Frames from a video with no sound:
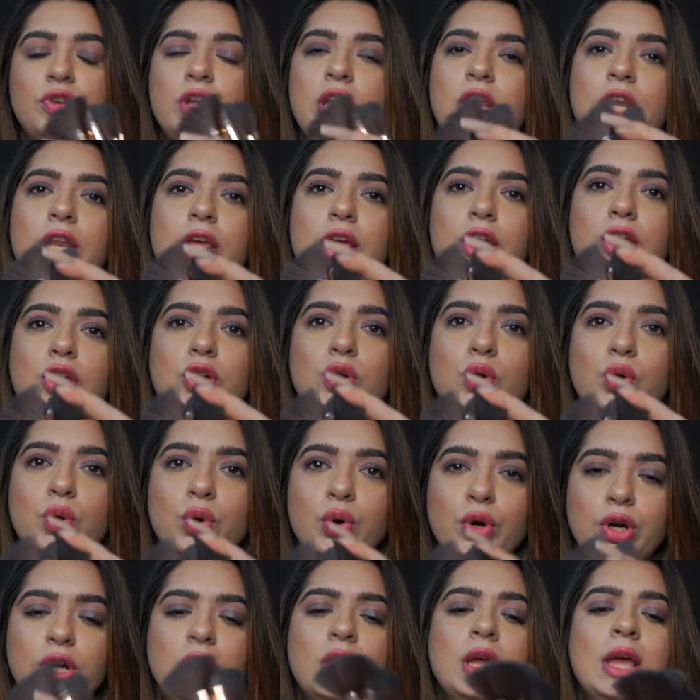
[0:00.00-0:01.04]
really
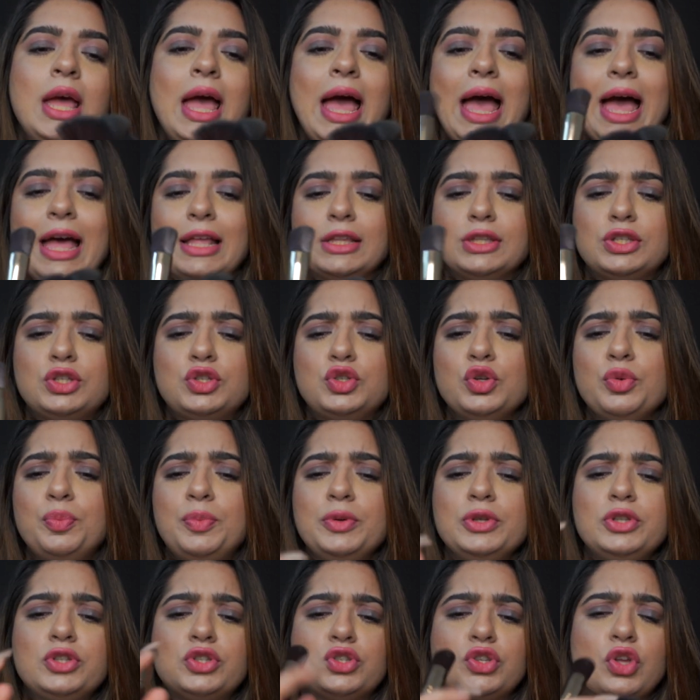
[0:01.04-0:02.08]
good and
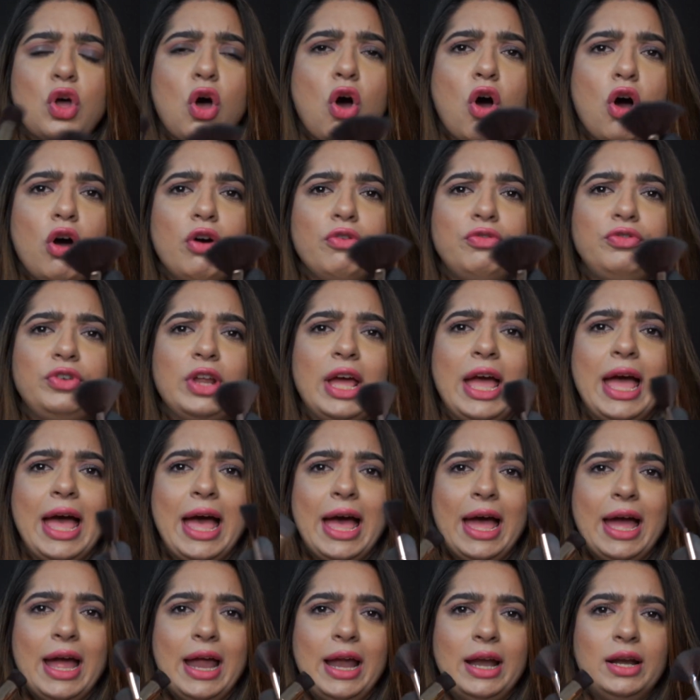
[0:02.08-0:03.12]
super soft,
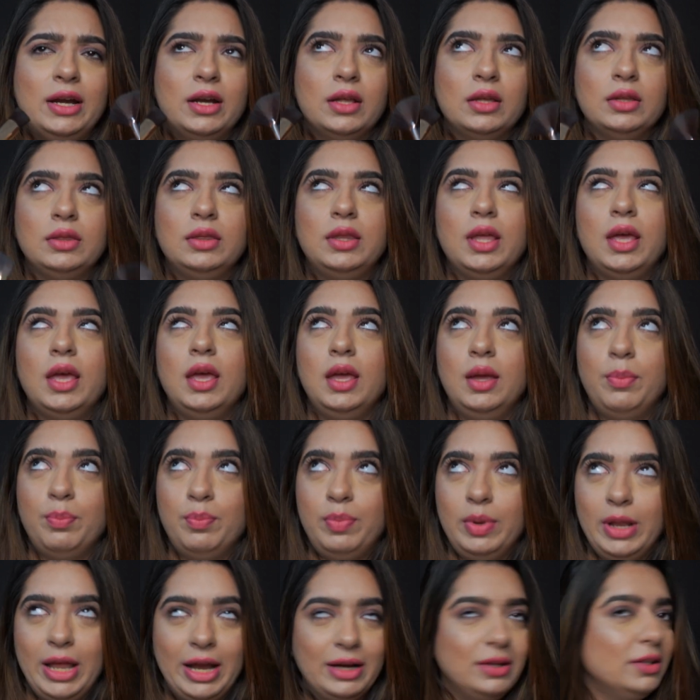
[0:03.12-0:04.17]
and they
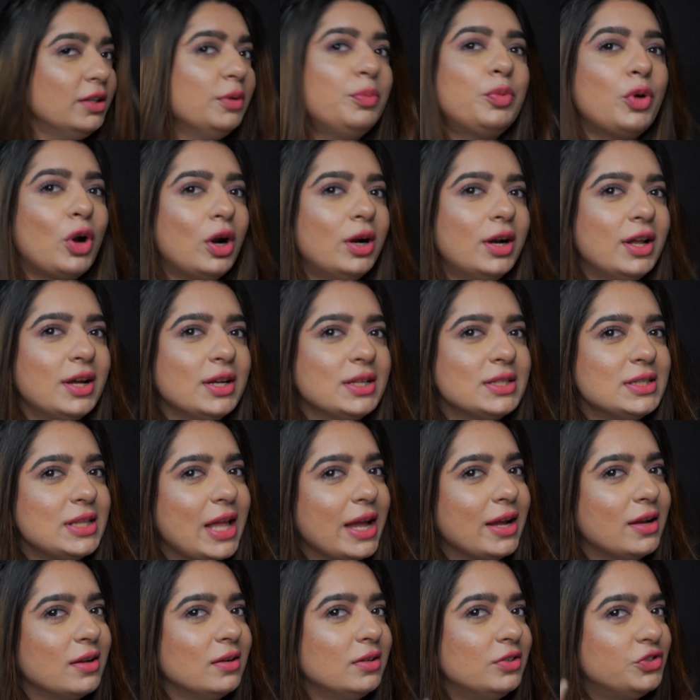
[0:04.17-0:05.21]
blend the products
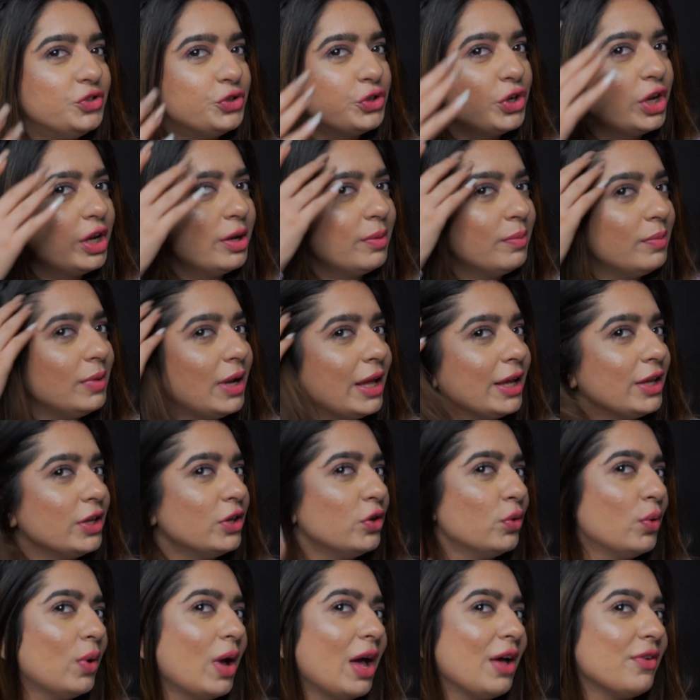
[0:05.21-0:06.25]
like a dream,
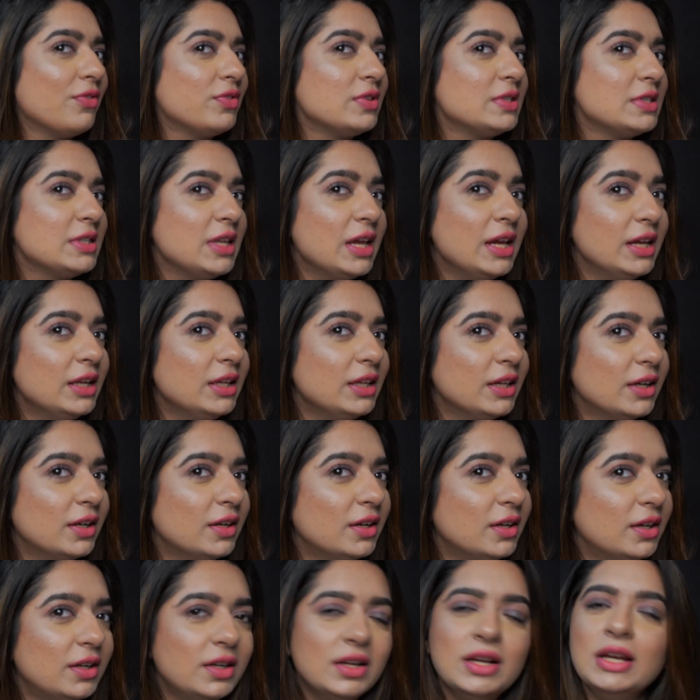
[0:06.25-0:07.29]
like you have seen
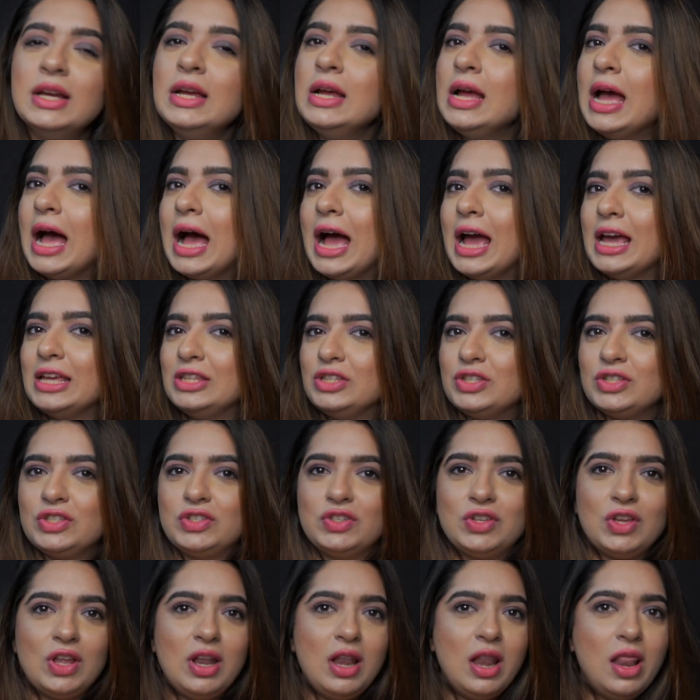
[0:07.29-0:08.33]
here. I
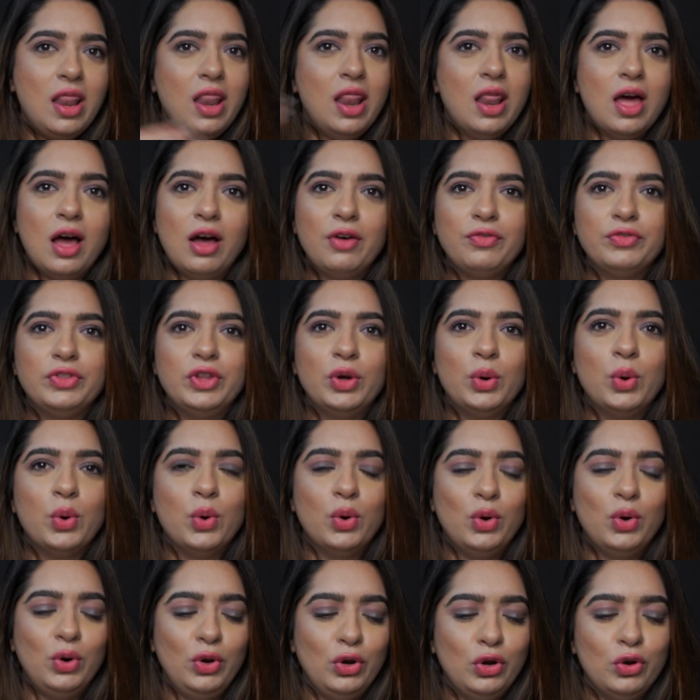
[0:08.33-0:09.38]
just love the
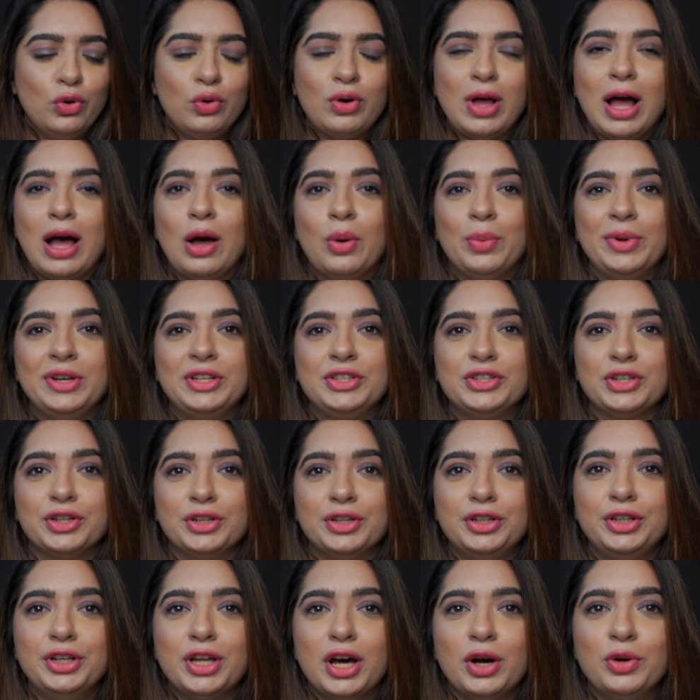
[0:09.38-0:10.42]
whole look, how it
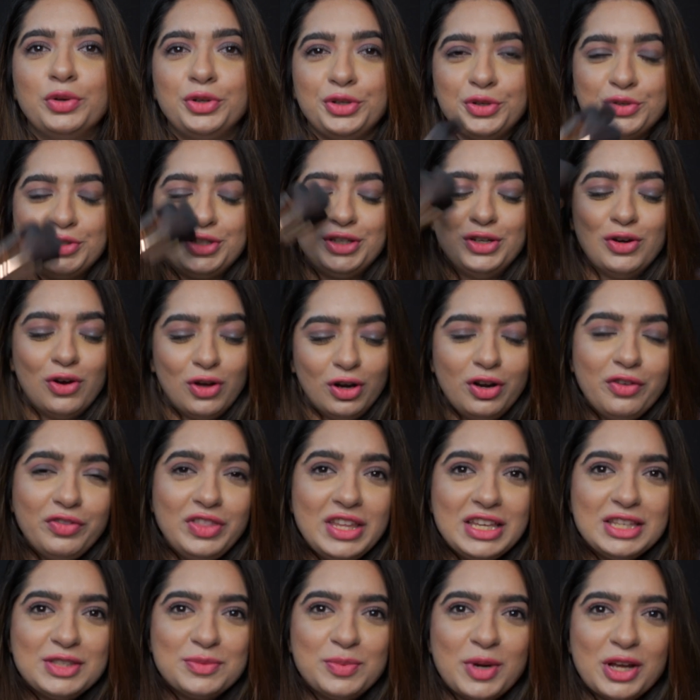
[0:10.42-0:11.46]
turned out using all of
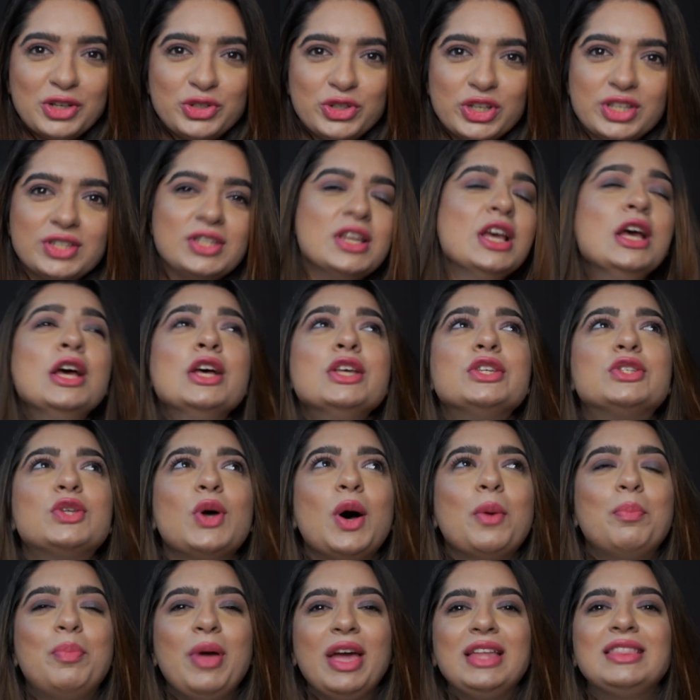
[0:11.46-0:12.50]
these brushes.
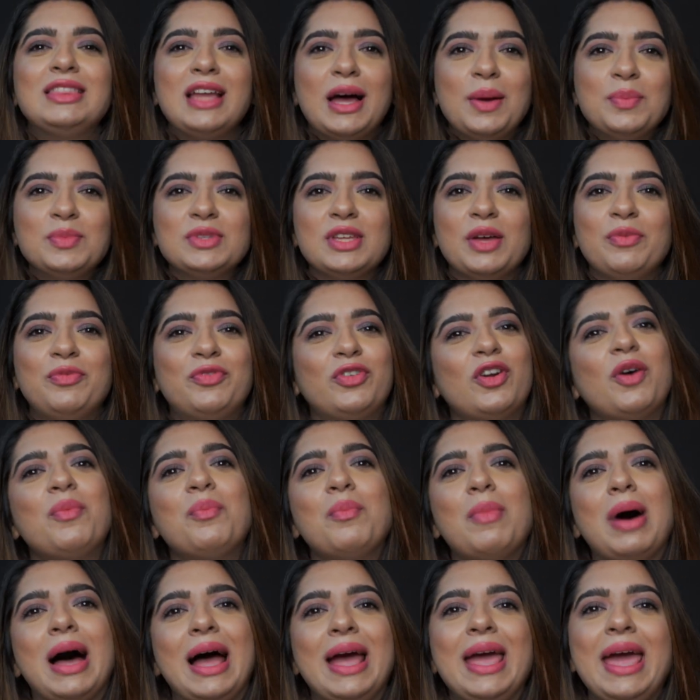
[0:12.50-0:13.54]
So a big thumbs up from
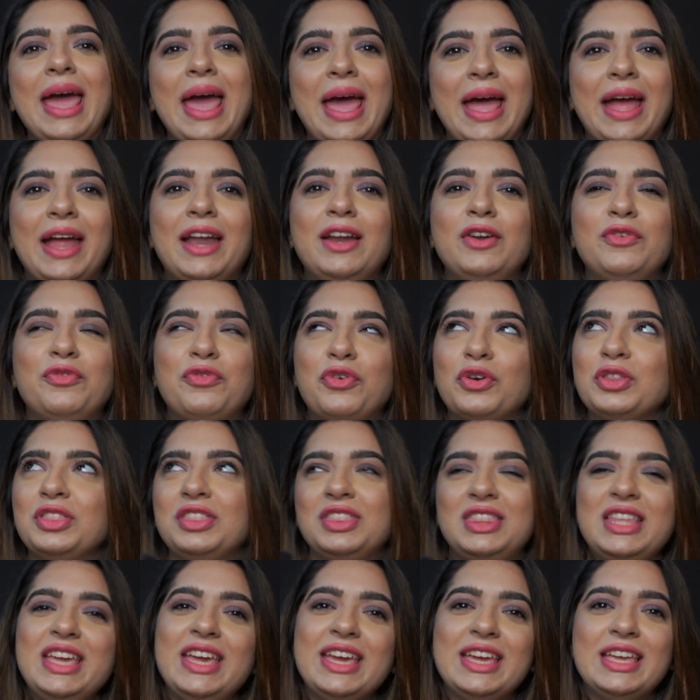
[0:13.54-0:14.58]
my end for
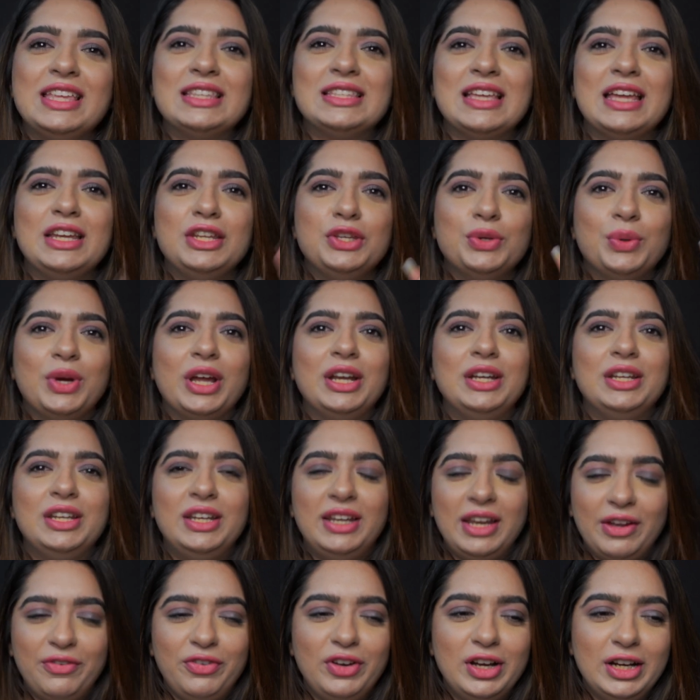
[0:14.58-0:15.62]
these, and you can
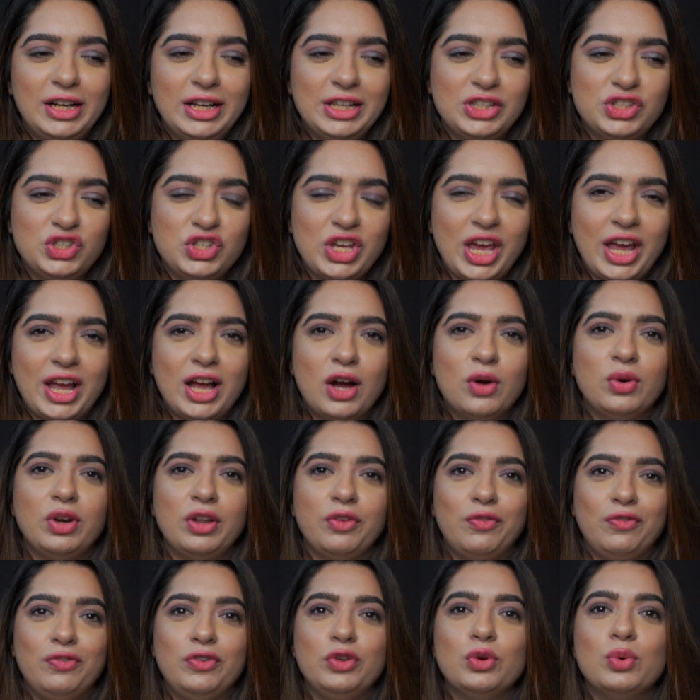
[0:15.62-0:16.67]
definitely check out
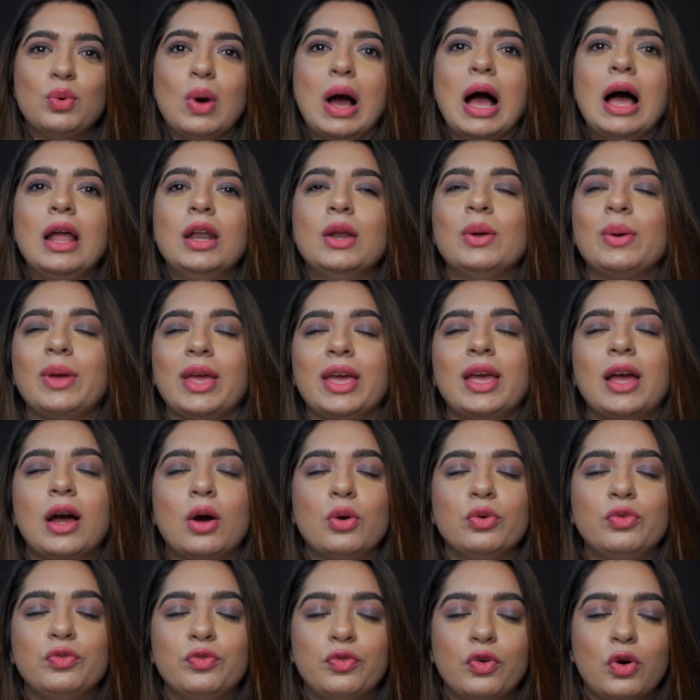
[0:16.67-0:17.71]
if you are looking
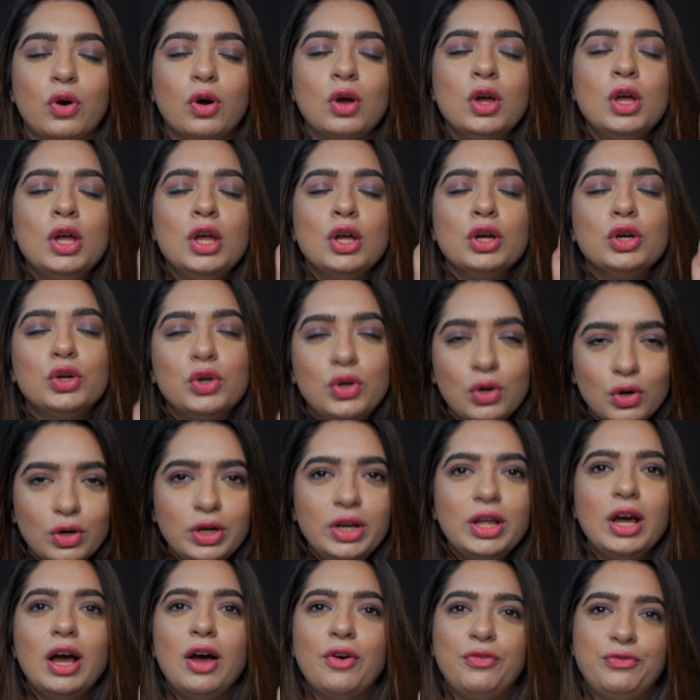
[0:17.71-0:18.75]
out for good
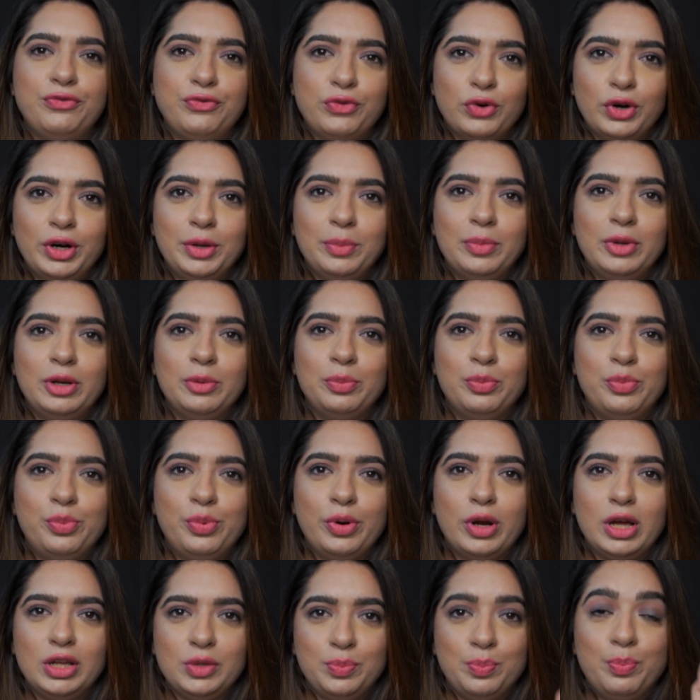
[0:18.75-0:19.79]
affordable
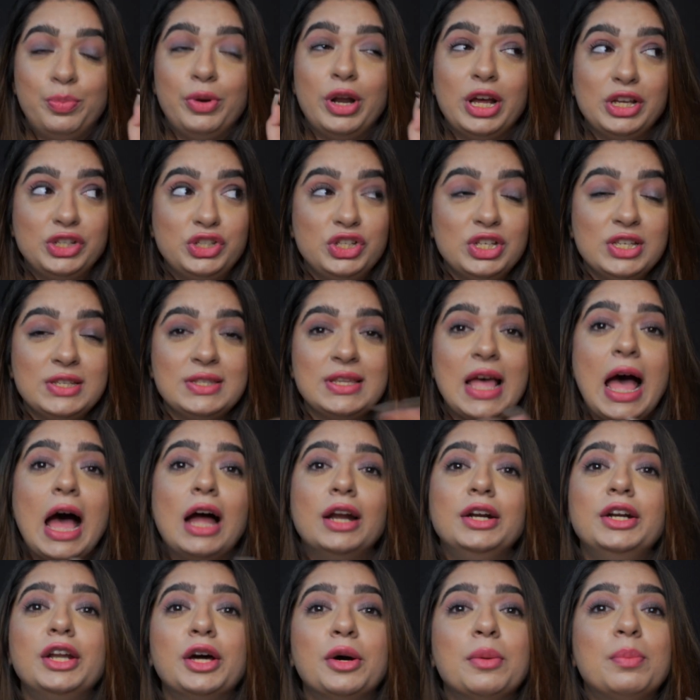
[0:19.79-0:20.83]
brushes
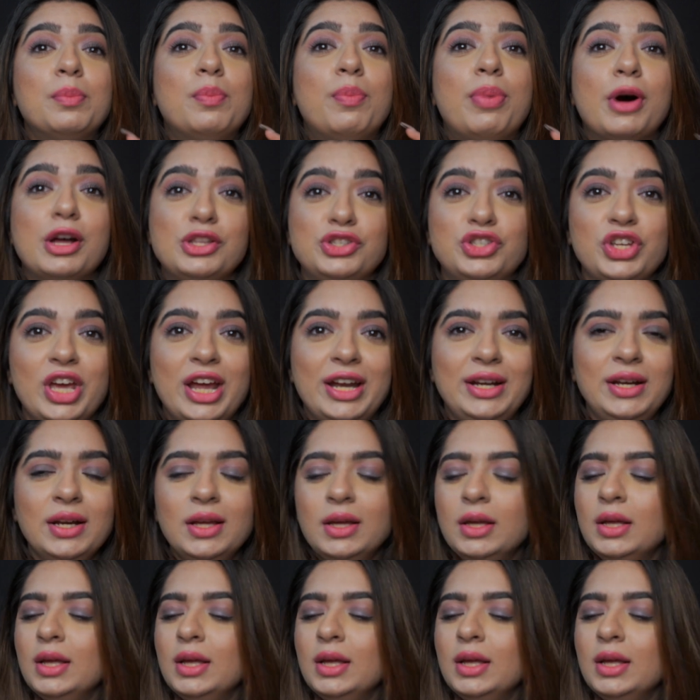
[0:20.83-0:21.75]
under budget.